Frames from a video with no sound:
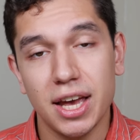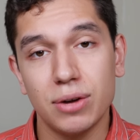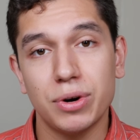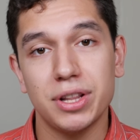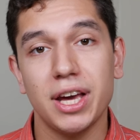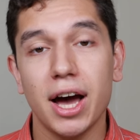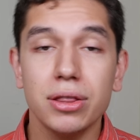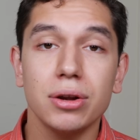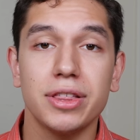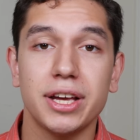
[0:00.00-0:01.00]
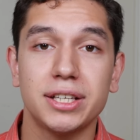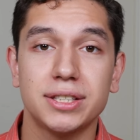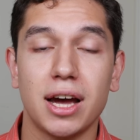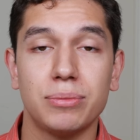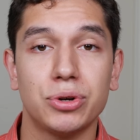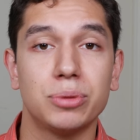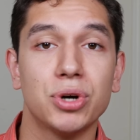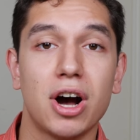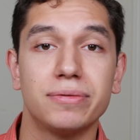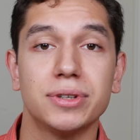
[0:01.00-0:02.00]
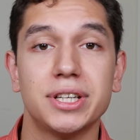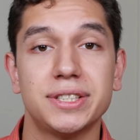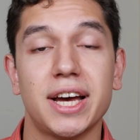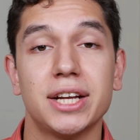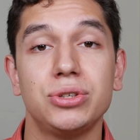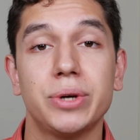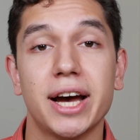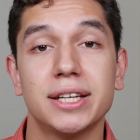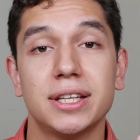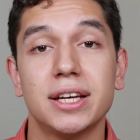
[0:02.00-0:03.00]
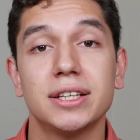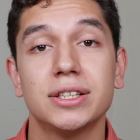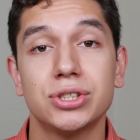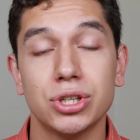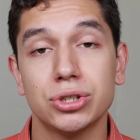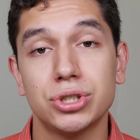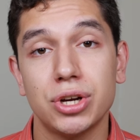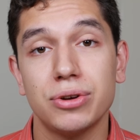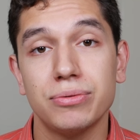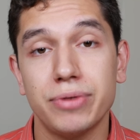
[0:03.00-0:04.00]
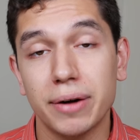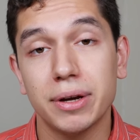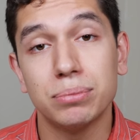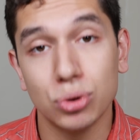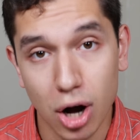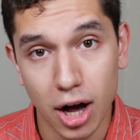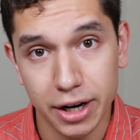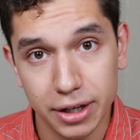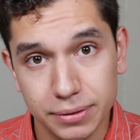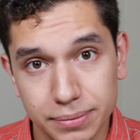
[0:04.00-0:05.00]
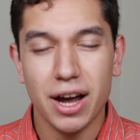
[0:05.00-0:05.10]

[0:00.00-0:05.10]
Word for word: And one of the other things I'm going to proffer is that you guys search very broad.